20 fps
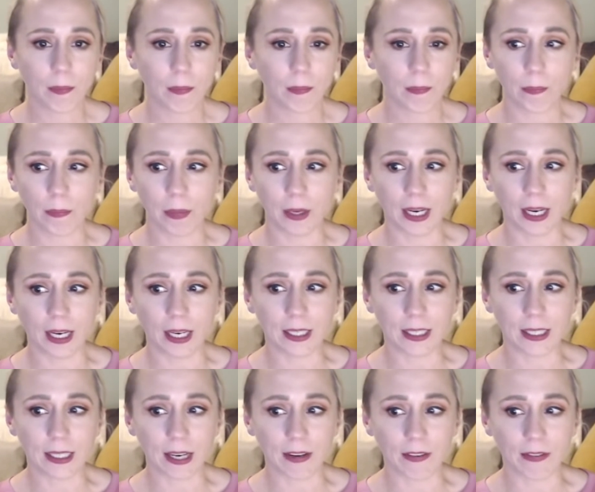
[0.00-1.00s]
But I
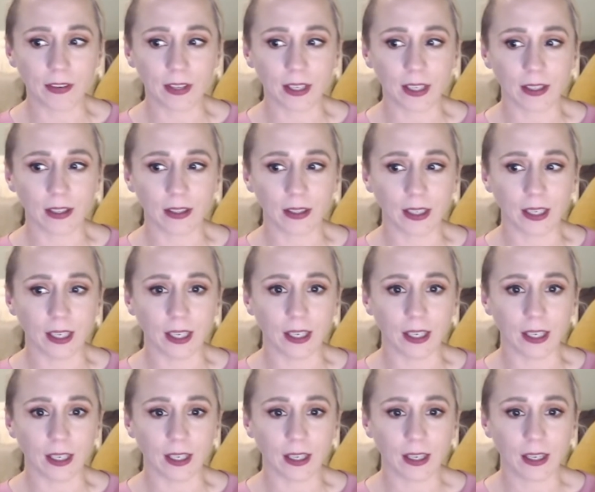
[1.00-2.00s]

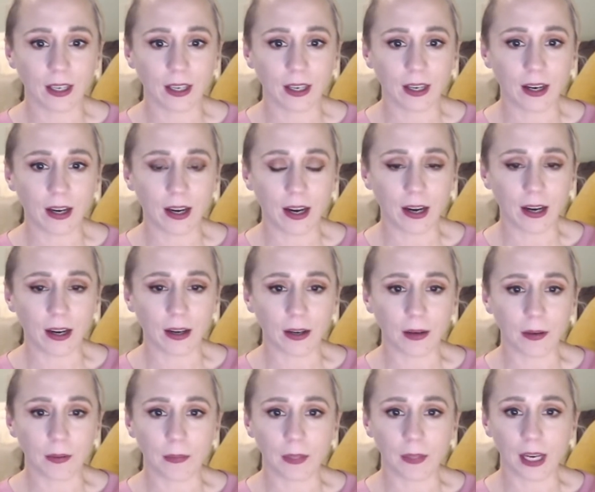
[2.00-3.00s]
definitely
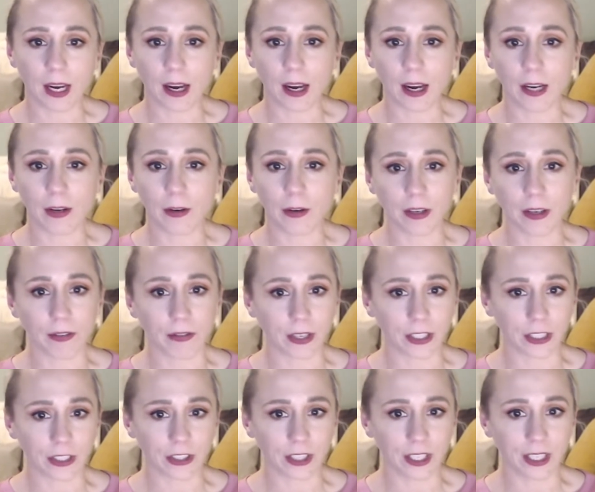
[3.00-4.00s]
I don't get
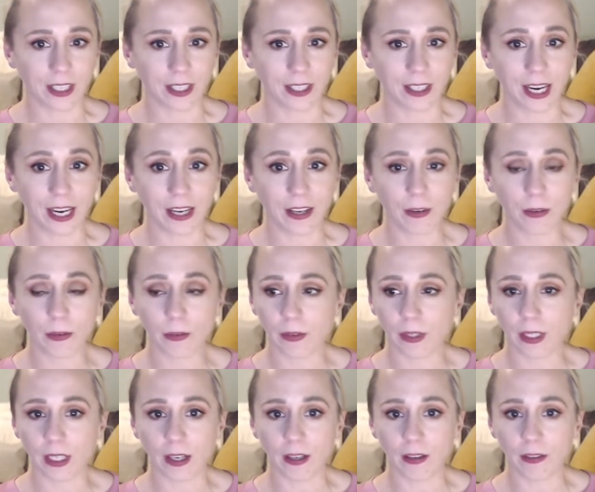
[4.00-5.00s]
frustrated. I don't
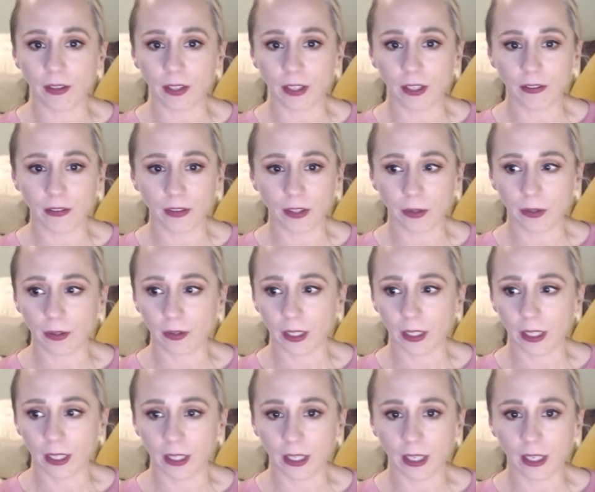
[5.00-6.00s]
yell very
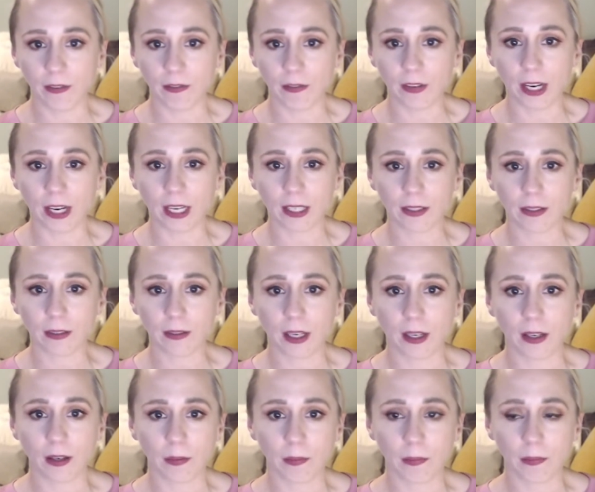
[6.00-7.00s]
frequently. In fact,
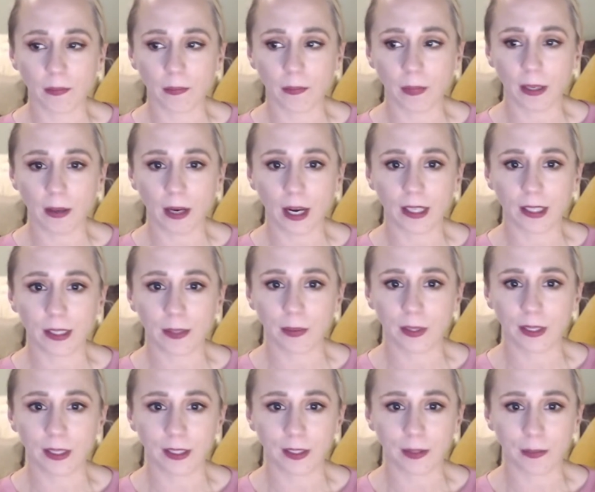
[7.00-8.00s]
my husband
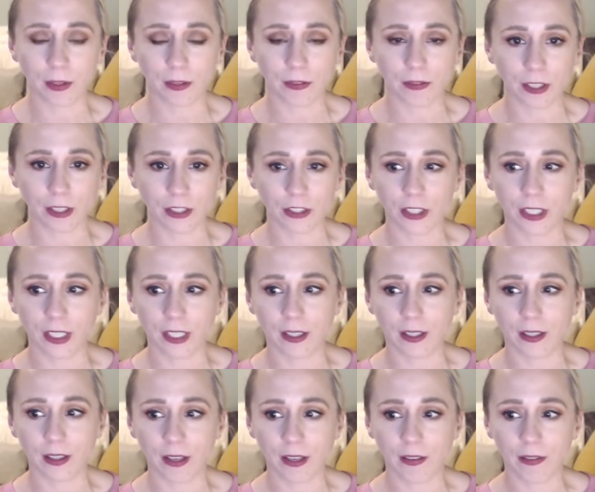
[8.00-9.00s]
is more frustrated in
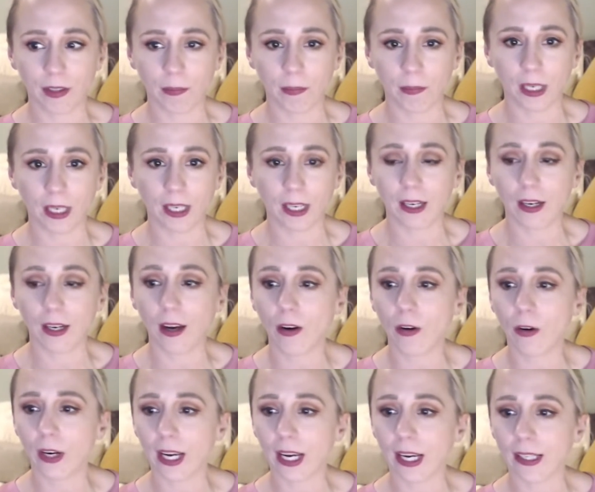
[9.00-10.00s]
life than me. And oh
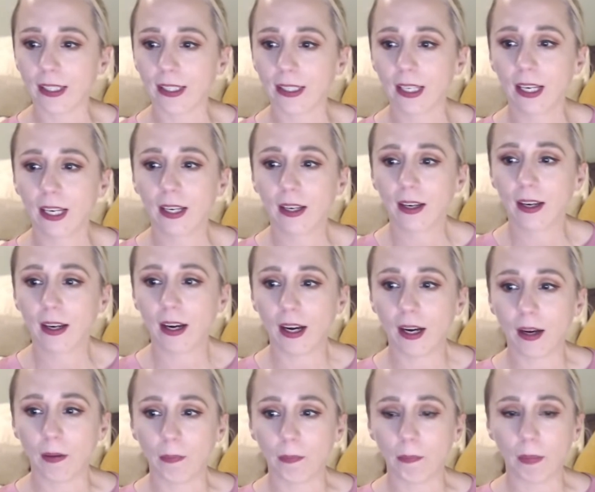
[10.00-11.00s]
yes,
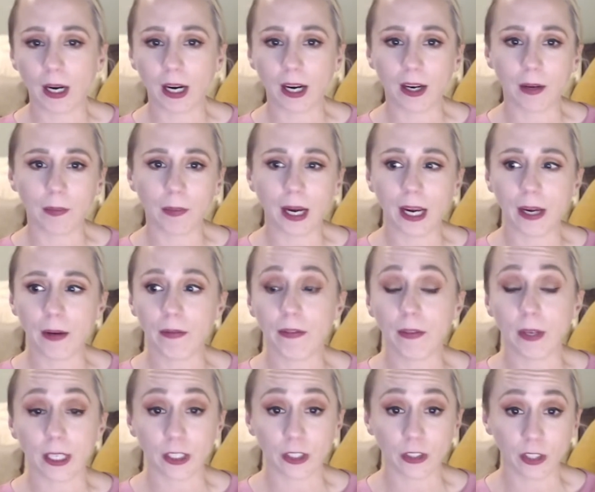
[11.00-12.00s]
Barb, I'm
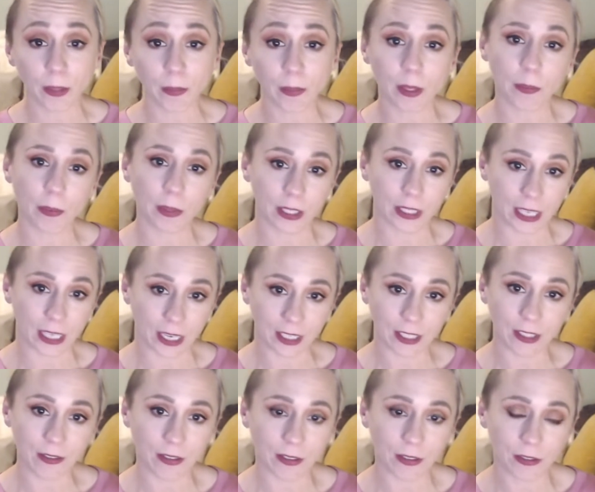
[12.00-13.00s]
extremely
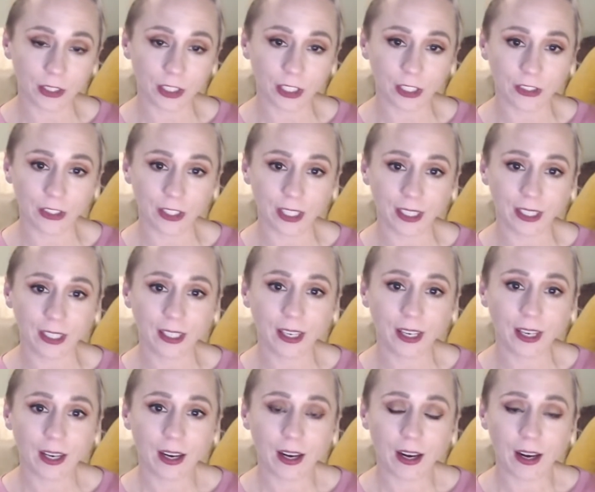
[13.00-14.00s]
protective of children,
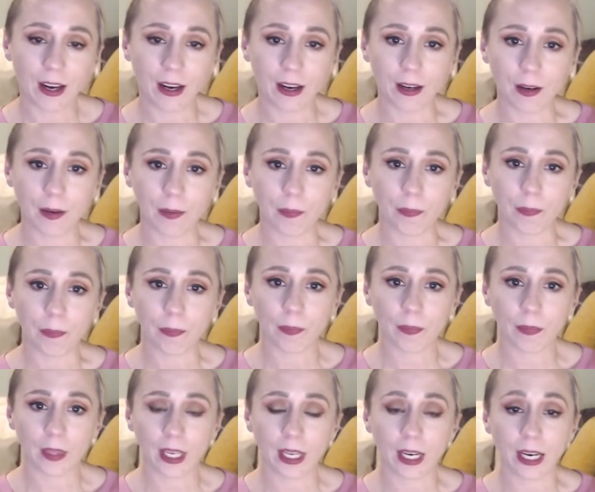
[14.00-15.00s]
and
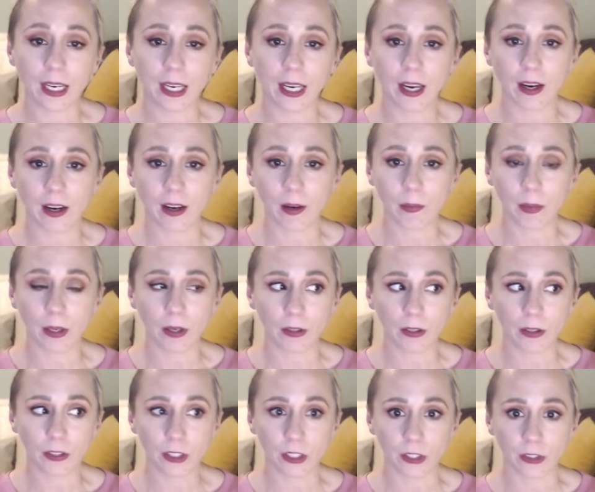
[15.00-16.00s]
I care
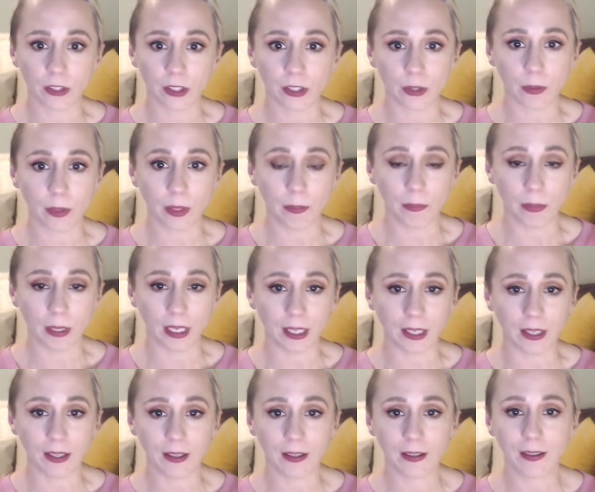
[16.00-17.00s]
about children's
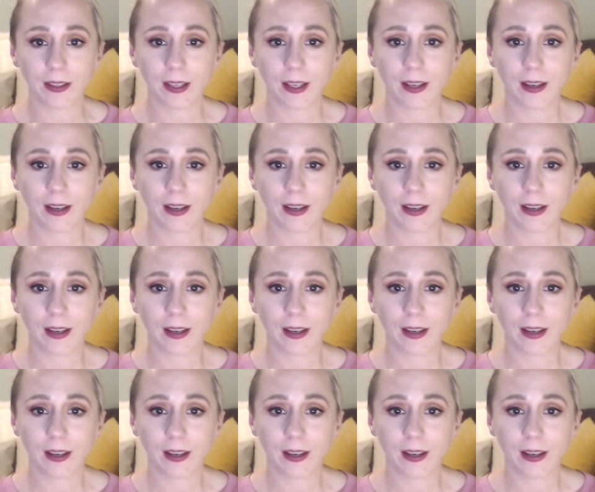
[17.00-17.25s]
well-being.